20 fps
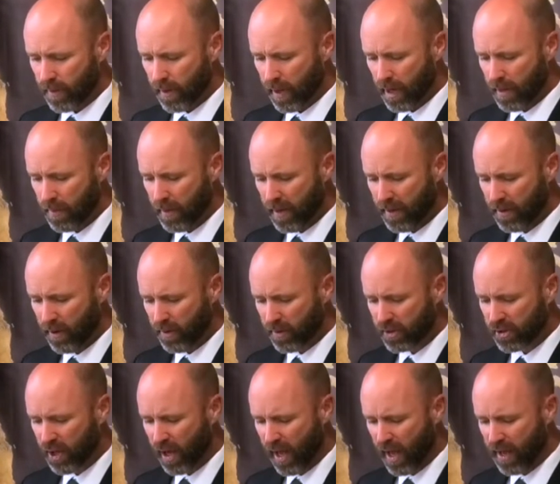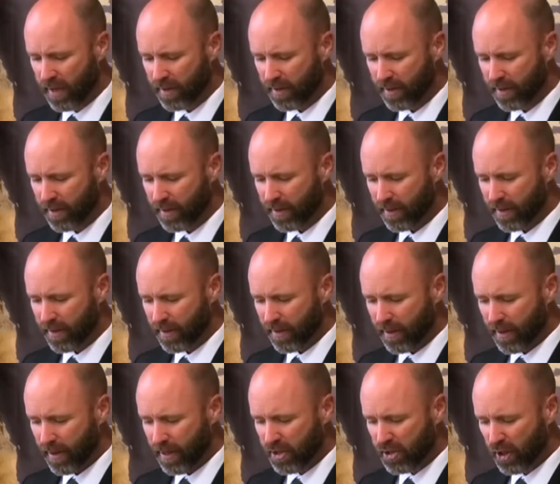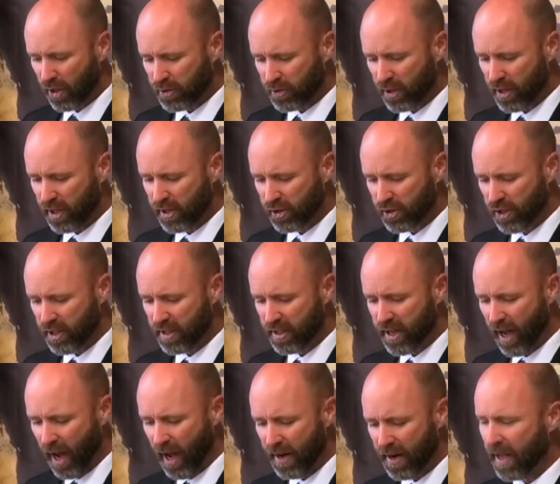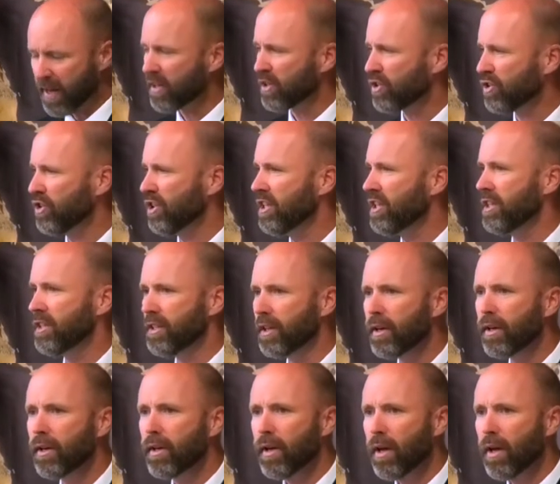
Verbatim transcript: Amen. Notice that. He shall see his seed. God had a seed.